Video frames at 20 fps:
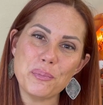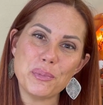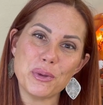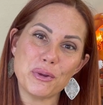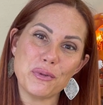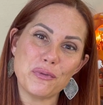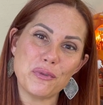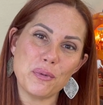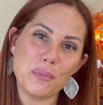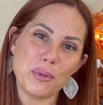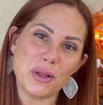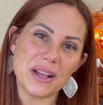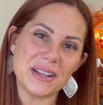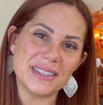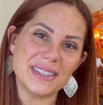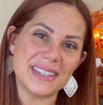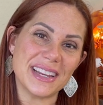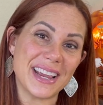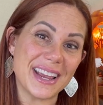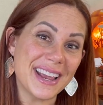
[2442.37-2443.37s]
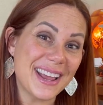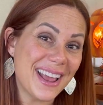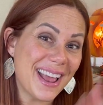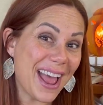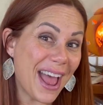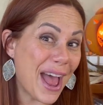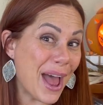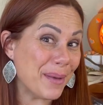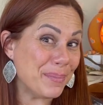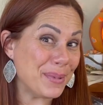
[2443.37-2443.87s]
beautiful, blessed day.
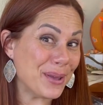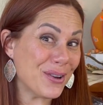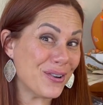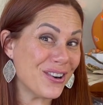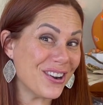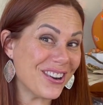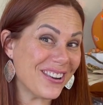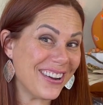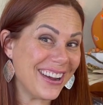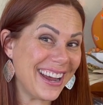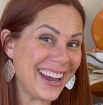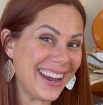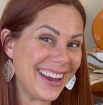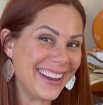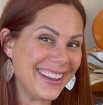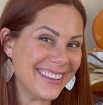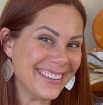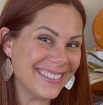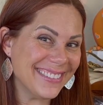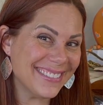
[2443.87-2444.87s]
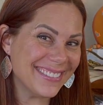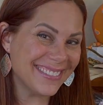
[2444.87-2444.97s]
Happy ordering!